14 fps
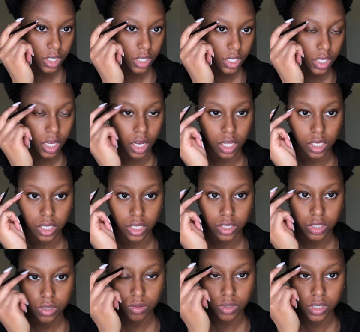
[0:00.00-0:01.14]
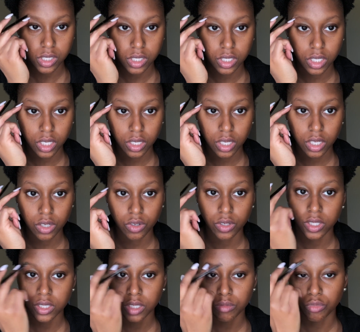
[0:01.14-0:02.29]
yeah, like towards the angle,
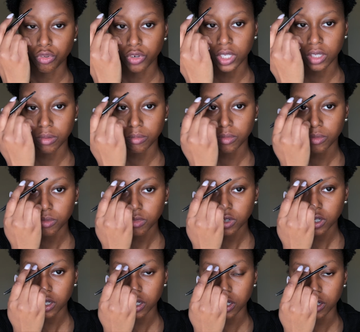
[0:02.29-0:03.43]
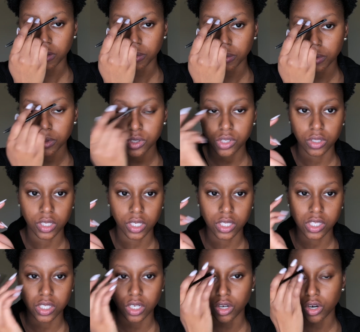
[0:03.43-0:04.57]
and then bring it up so that
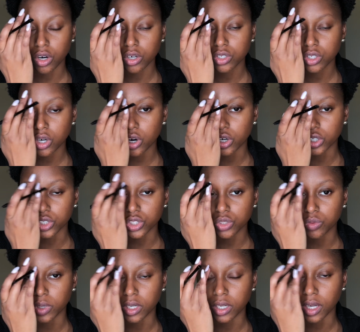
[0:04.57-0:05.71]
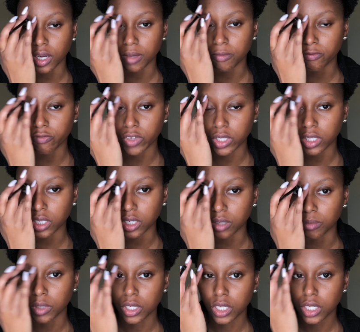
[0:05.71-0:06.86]
it's not harsh when I'm filling
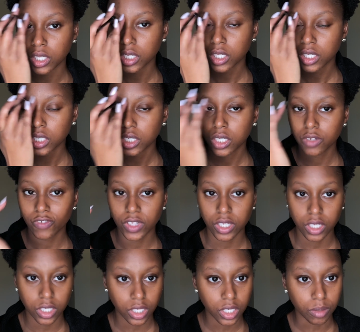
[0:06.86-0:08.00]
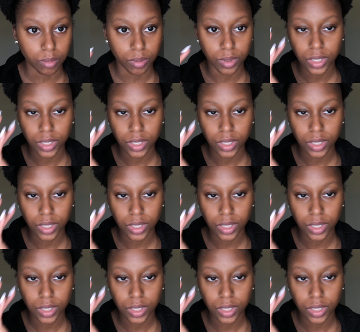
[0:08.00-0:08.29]
it up